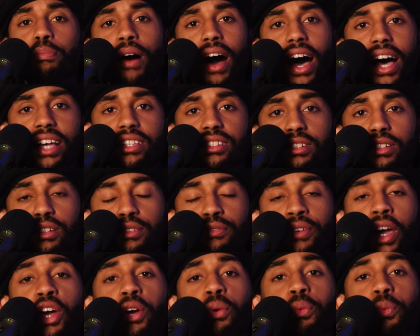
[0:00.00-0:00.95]
positive
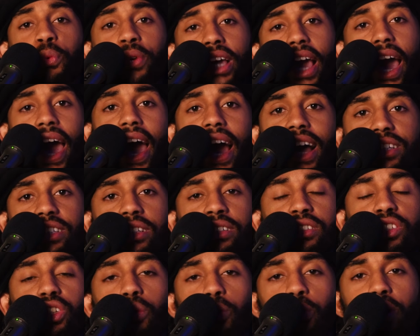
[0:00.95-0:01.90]
reaction
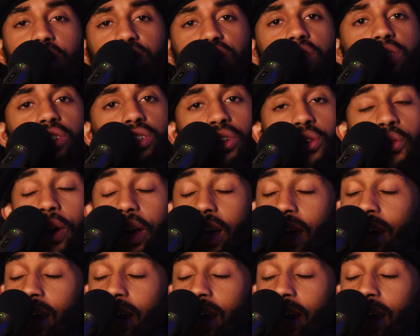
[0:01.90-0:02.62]
to what you're doing.